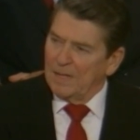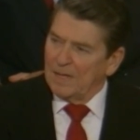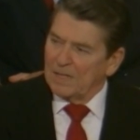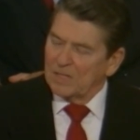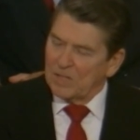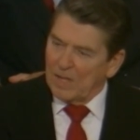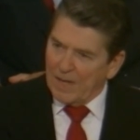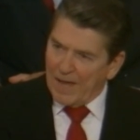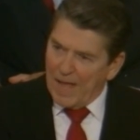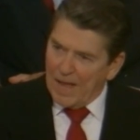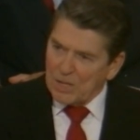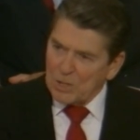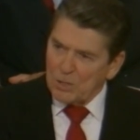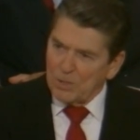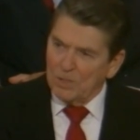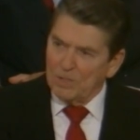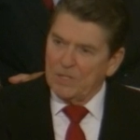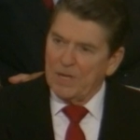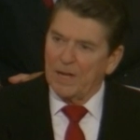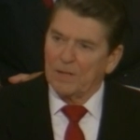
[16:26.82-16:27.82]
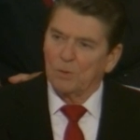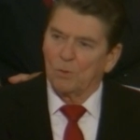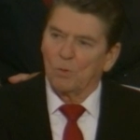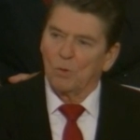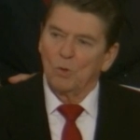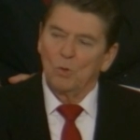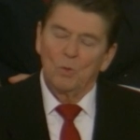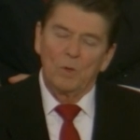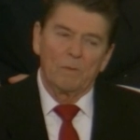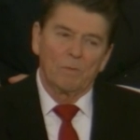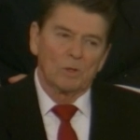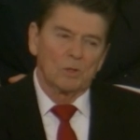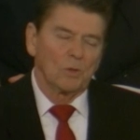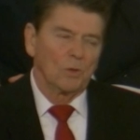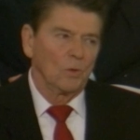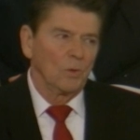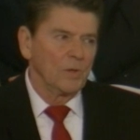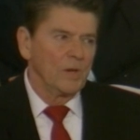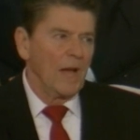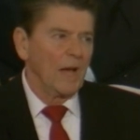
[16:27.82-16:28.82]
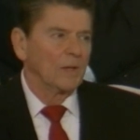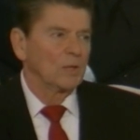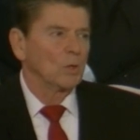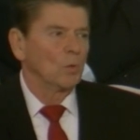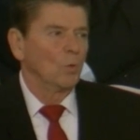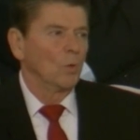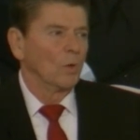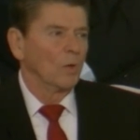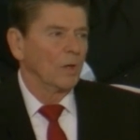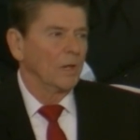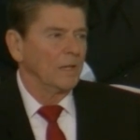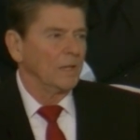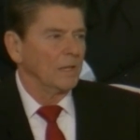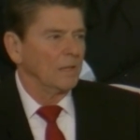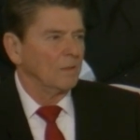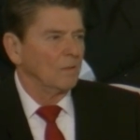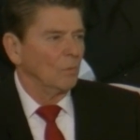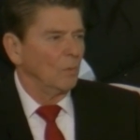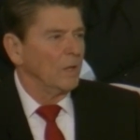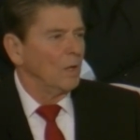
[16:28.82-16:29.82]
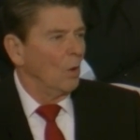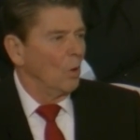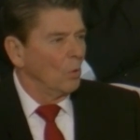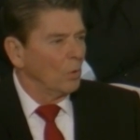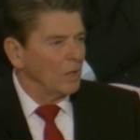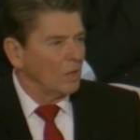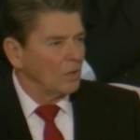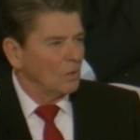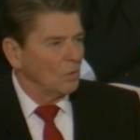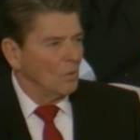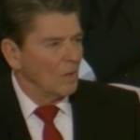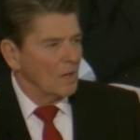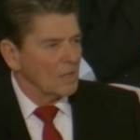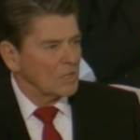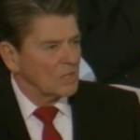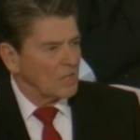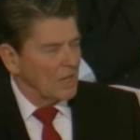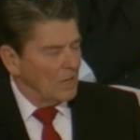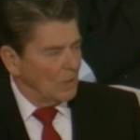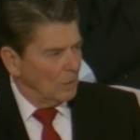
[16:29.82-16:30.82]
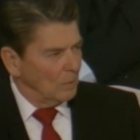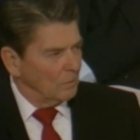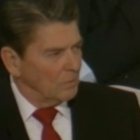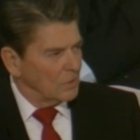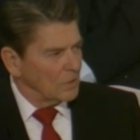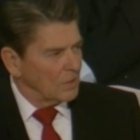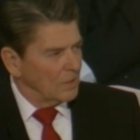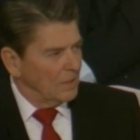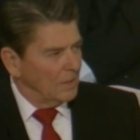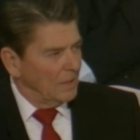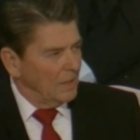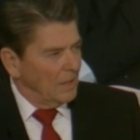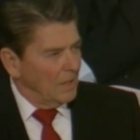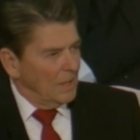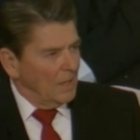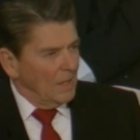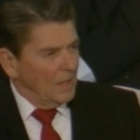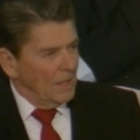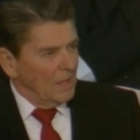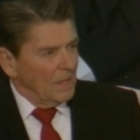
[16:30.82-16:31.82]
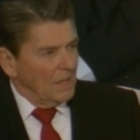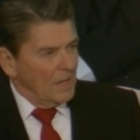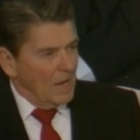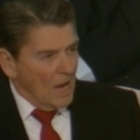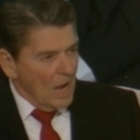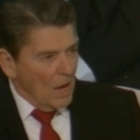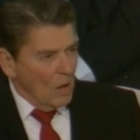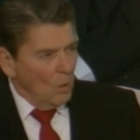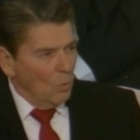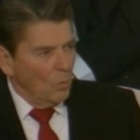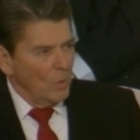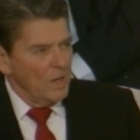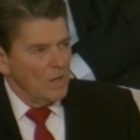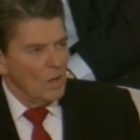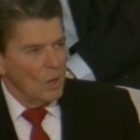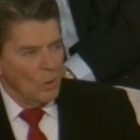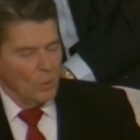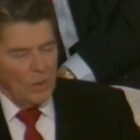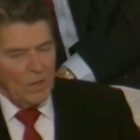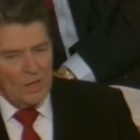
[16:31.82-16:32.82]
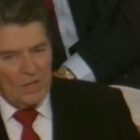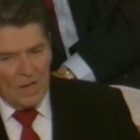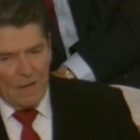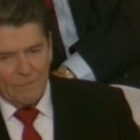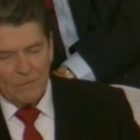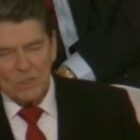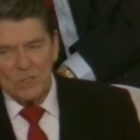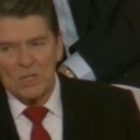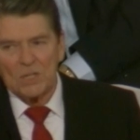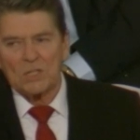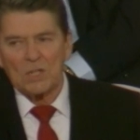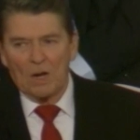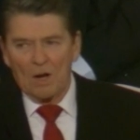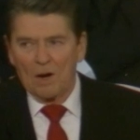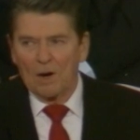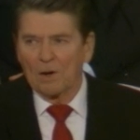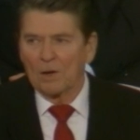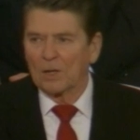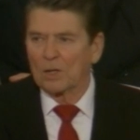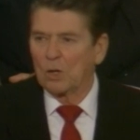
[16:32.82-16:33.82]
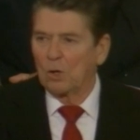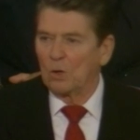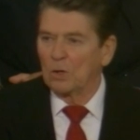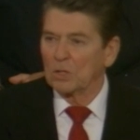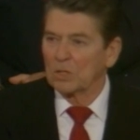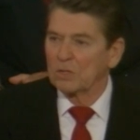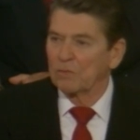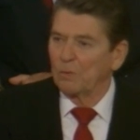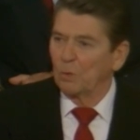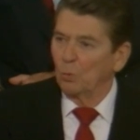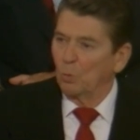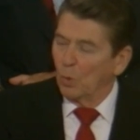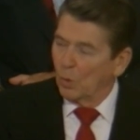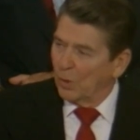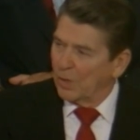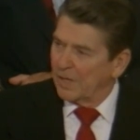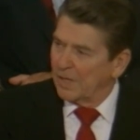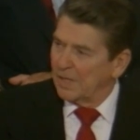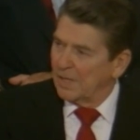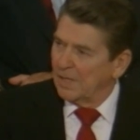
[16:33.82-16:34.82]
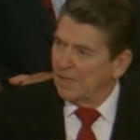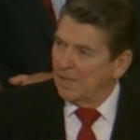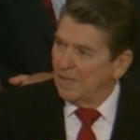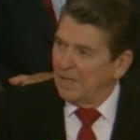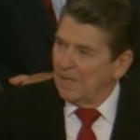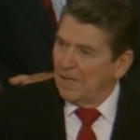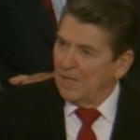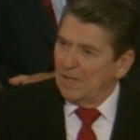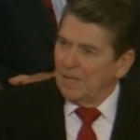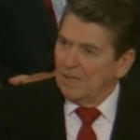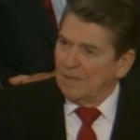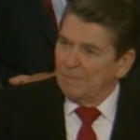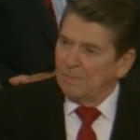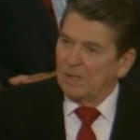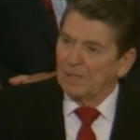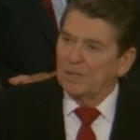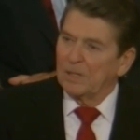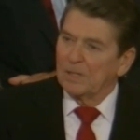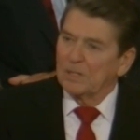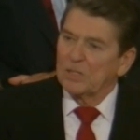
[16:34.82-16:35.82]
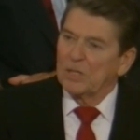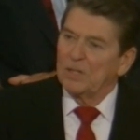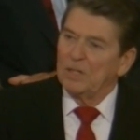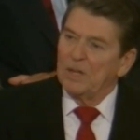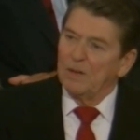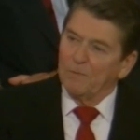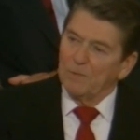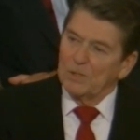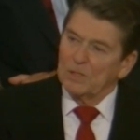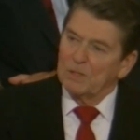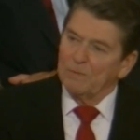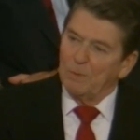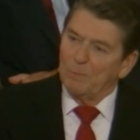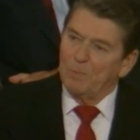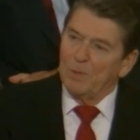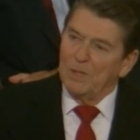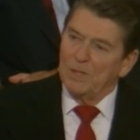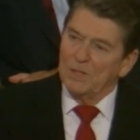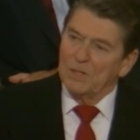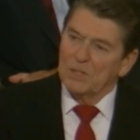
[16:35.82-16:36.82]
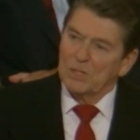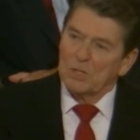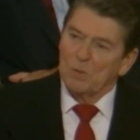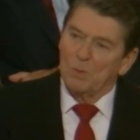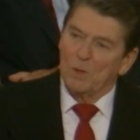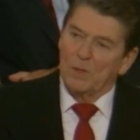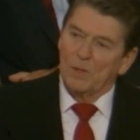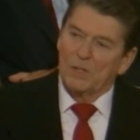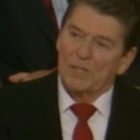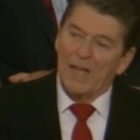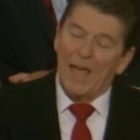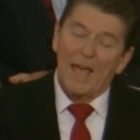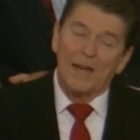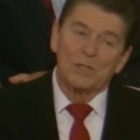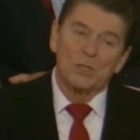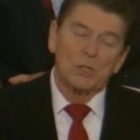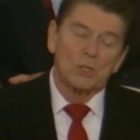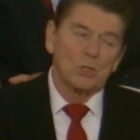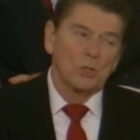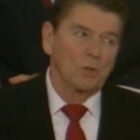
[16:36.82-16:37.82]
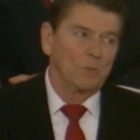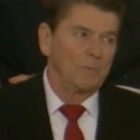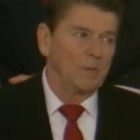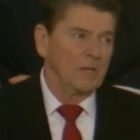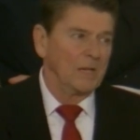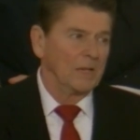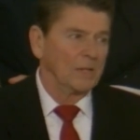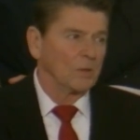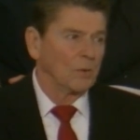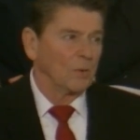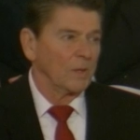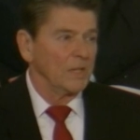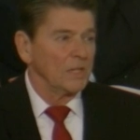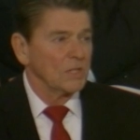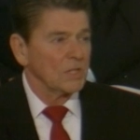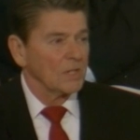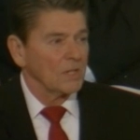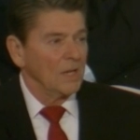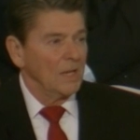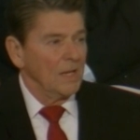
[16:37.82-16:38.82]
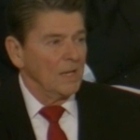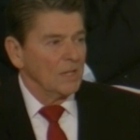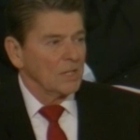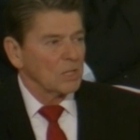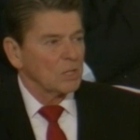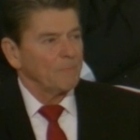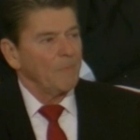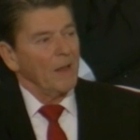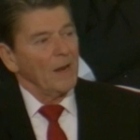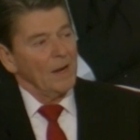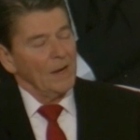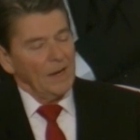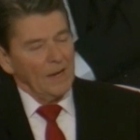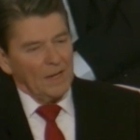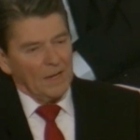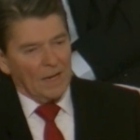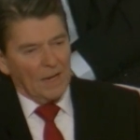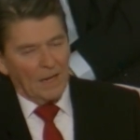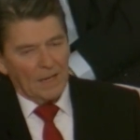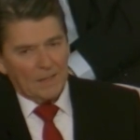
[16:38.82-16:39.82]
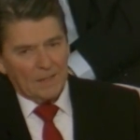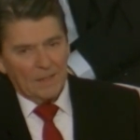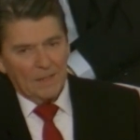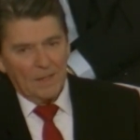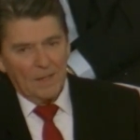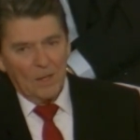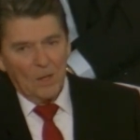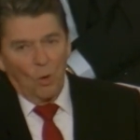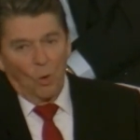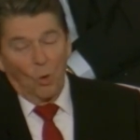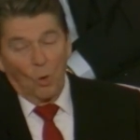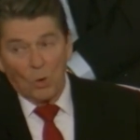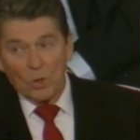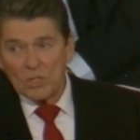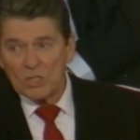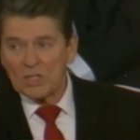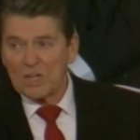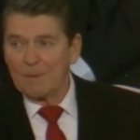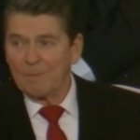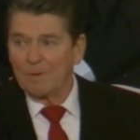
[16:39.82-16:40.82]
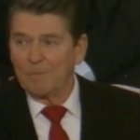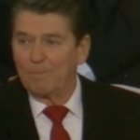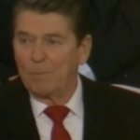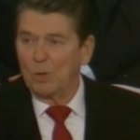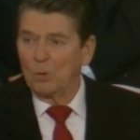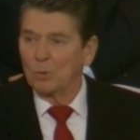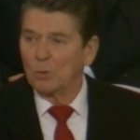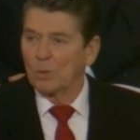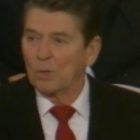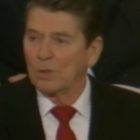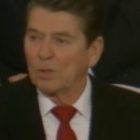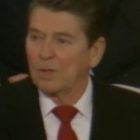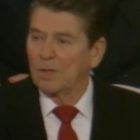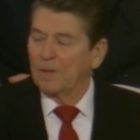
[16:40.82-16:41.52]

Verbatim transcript: As the national debt grew, we were told not to worry, that we owed it to ourselves. Now we know that deficits are a cause for worry. But there's a difference of opinion as to whether taxes should be increased, spending cut, or some of both.